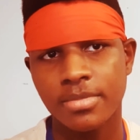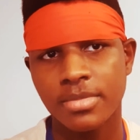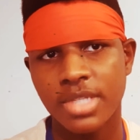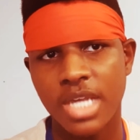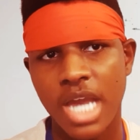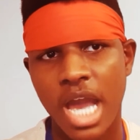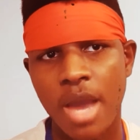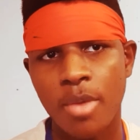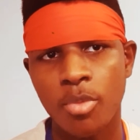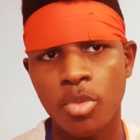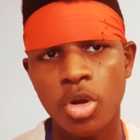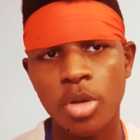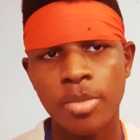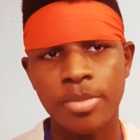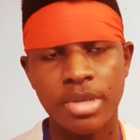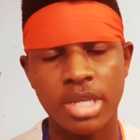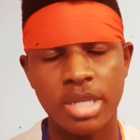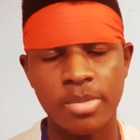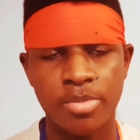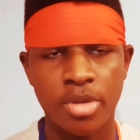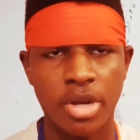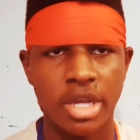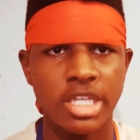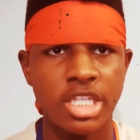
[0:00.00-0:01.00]
will be
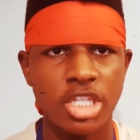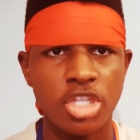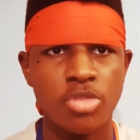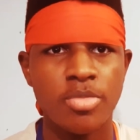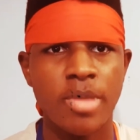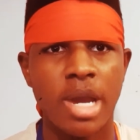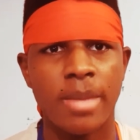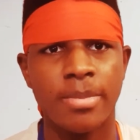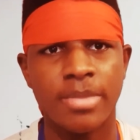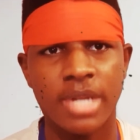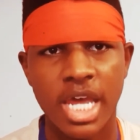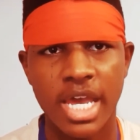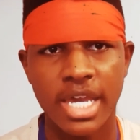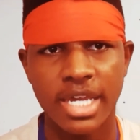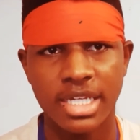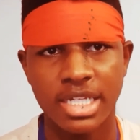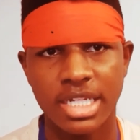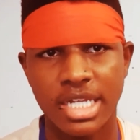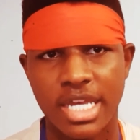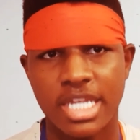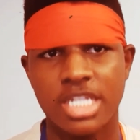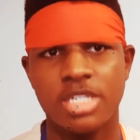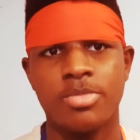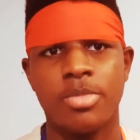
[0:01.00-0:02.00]
bringing you my Black
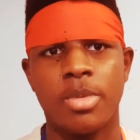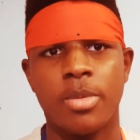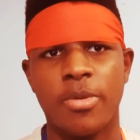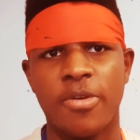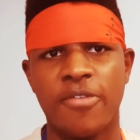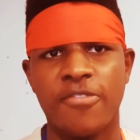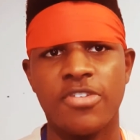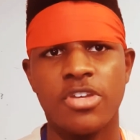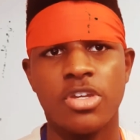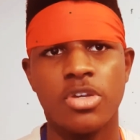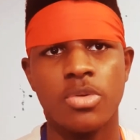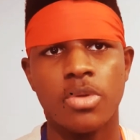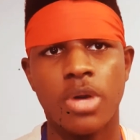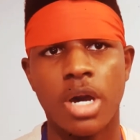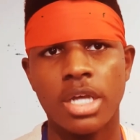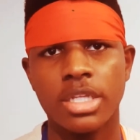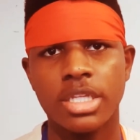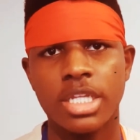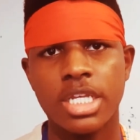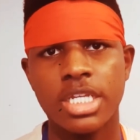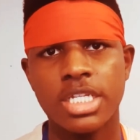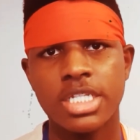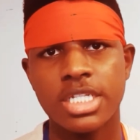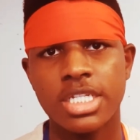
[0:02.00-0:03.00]
Klansman review on
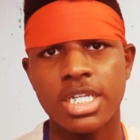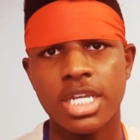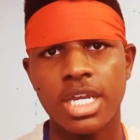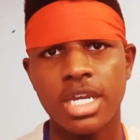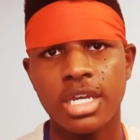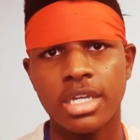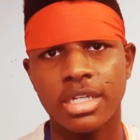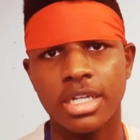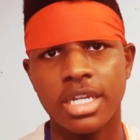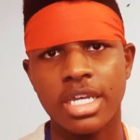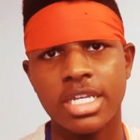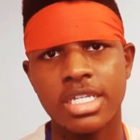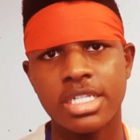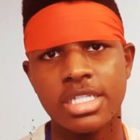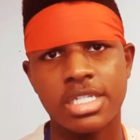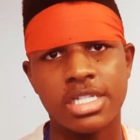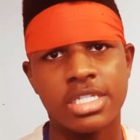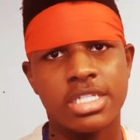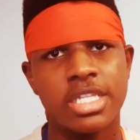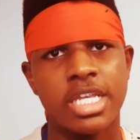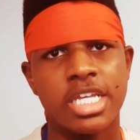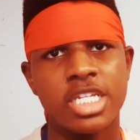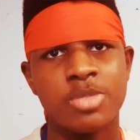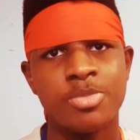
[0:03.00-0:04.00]
this list,
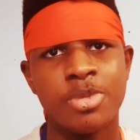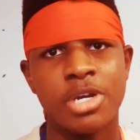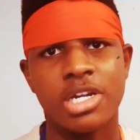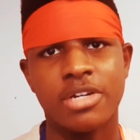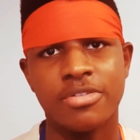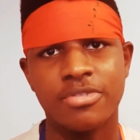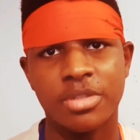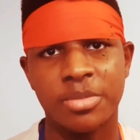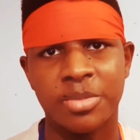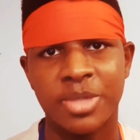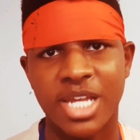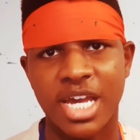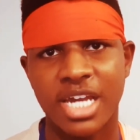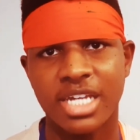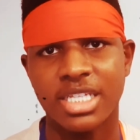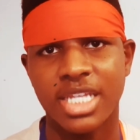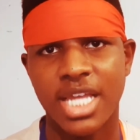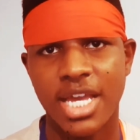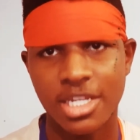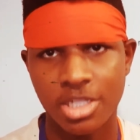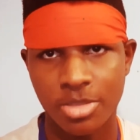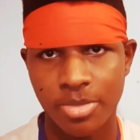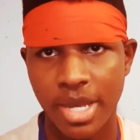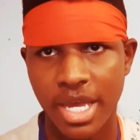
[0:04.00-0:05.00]
since that's part of the Black
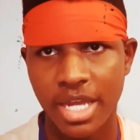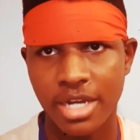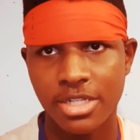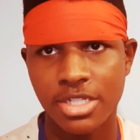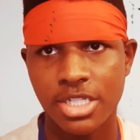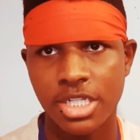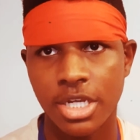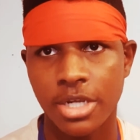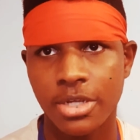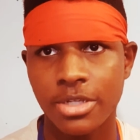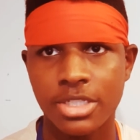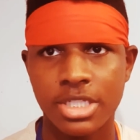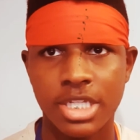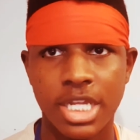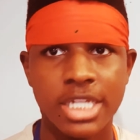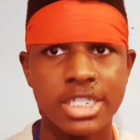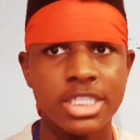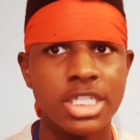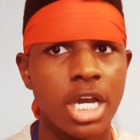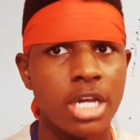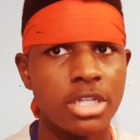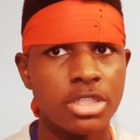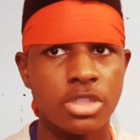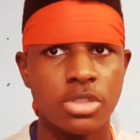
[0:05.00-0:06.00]
Lives Matter series, and that's
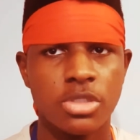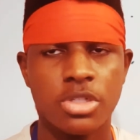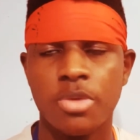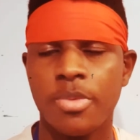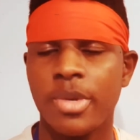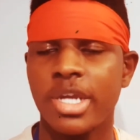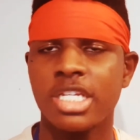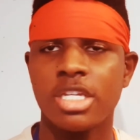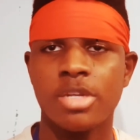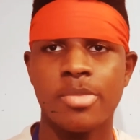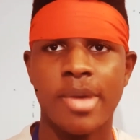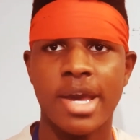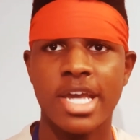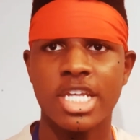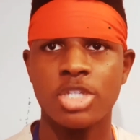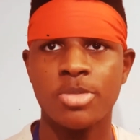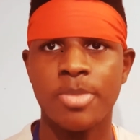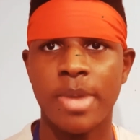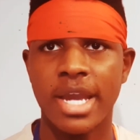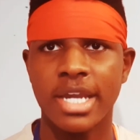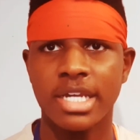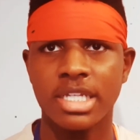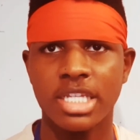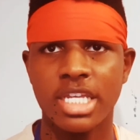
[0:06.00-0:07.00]
also directed by
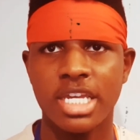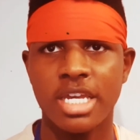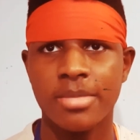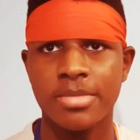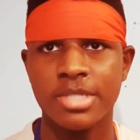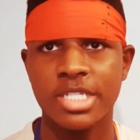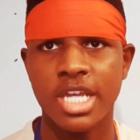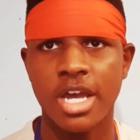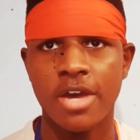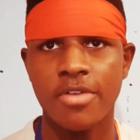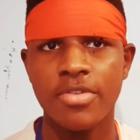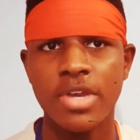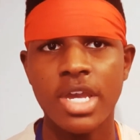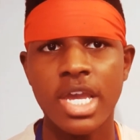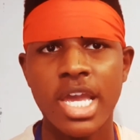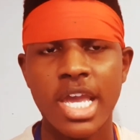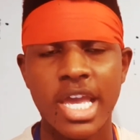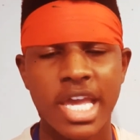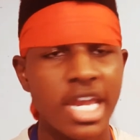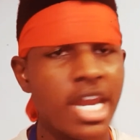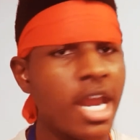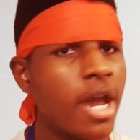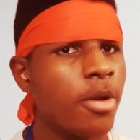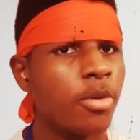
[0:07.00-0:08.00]
Spike Lee himself.
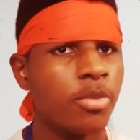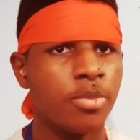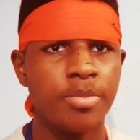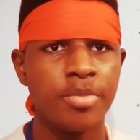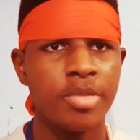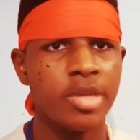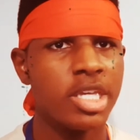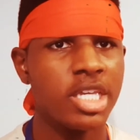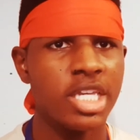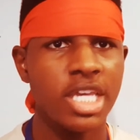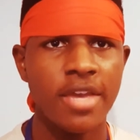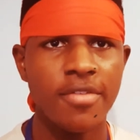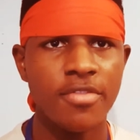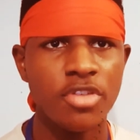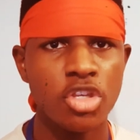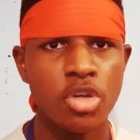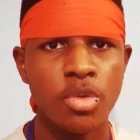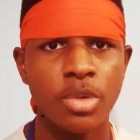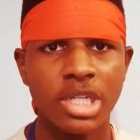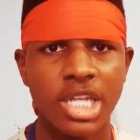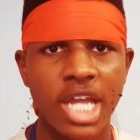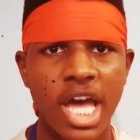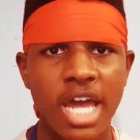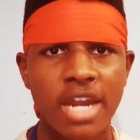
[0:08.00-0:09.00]
And I will be giving you
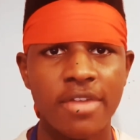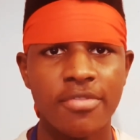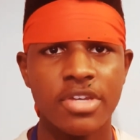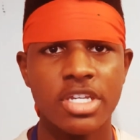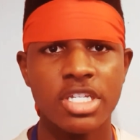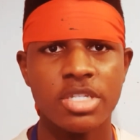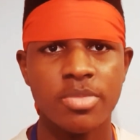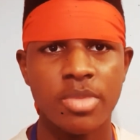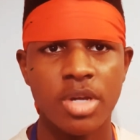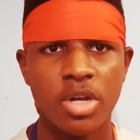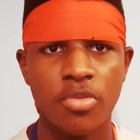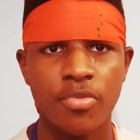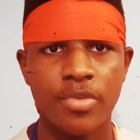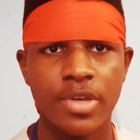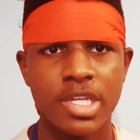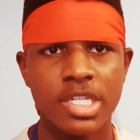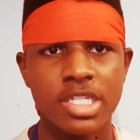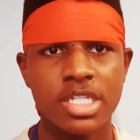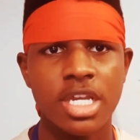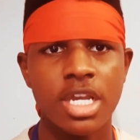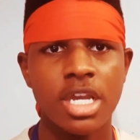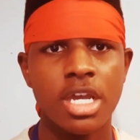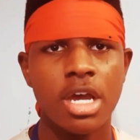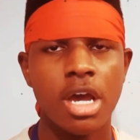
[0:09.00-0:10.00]
a lot of his
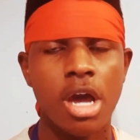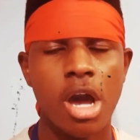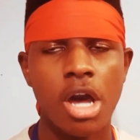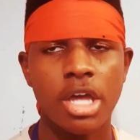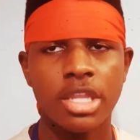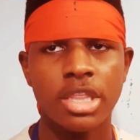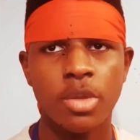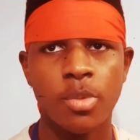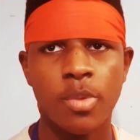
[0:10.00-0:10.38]
movies on the